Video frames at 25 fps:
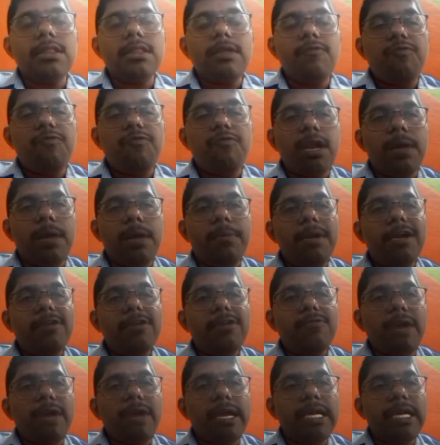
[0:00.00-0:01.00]
the
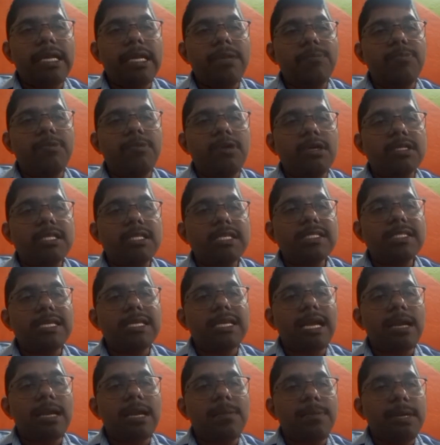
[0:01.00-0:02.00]
filament winding process,
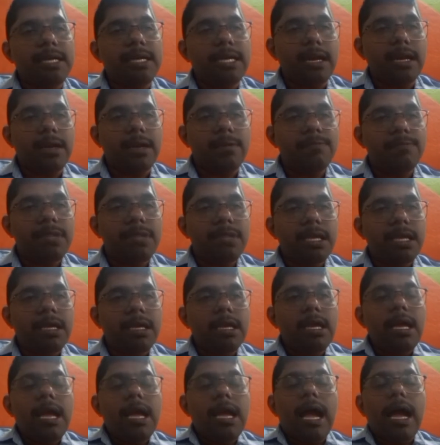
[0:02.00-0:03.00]
it can be done,
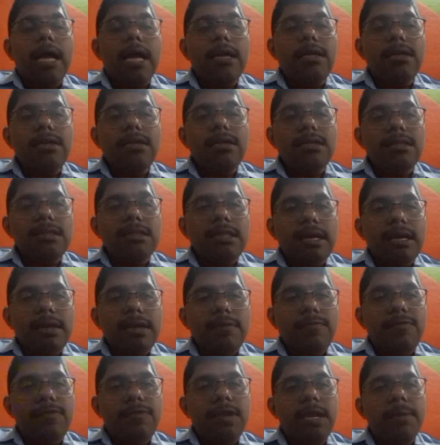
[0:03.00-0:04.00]
and
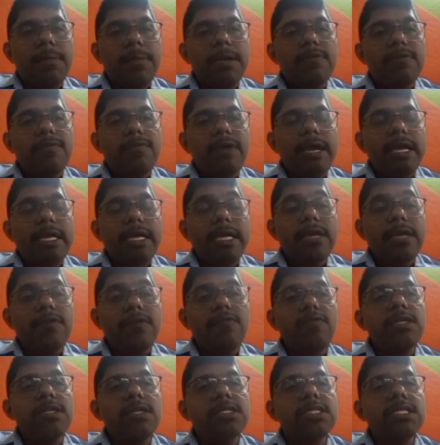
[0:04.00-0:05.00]
that filament
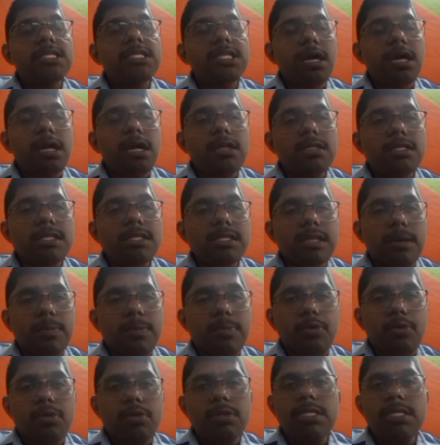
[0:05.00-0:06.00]
winding will start
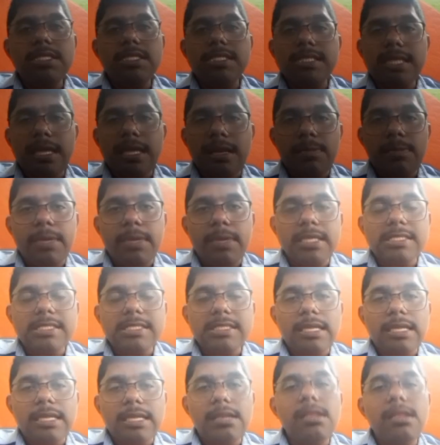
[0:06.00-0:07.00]
support the cell by
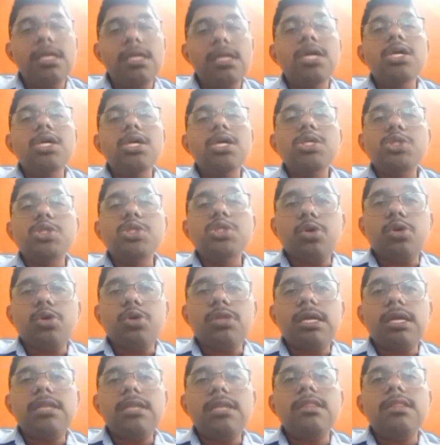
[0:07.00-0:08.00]
cell,
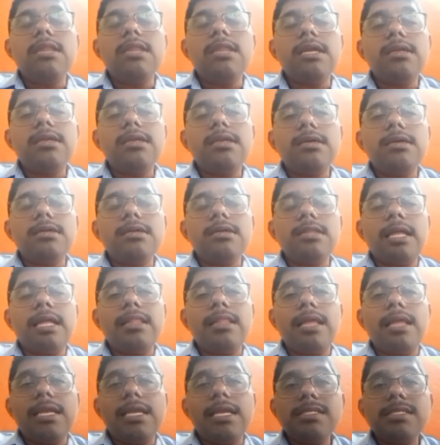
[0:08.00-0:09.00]
so that
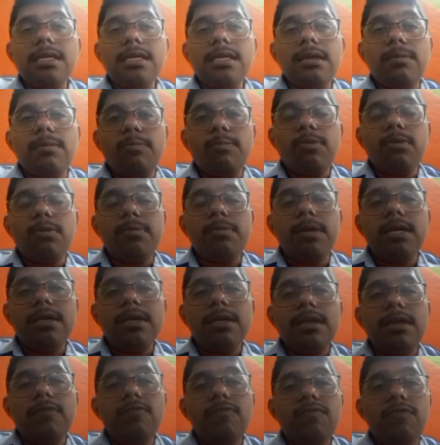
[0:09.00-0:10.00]
there is a
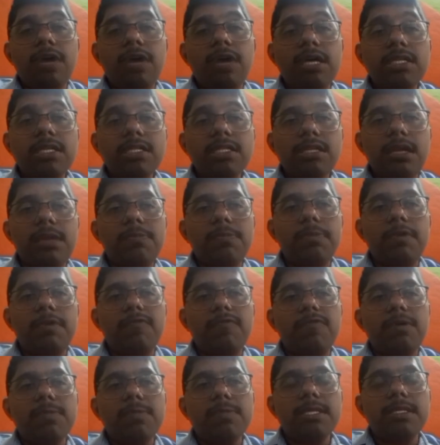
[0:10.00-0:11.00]
improvement in functional
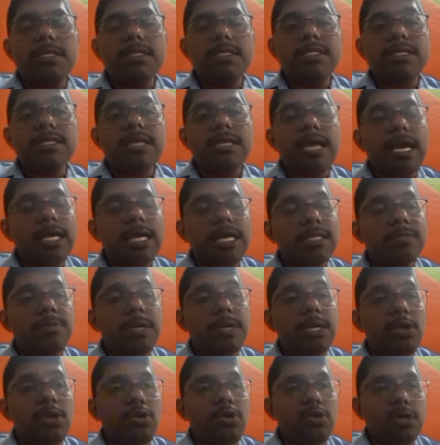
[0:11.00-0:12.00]
performance has
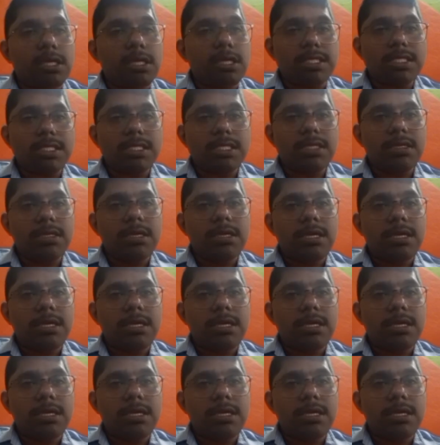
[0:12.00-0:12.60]
been noticed.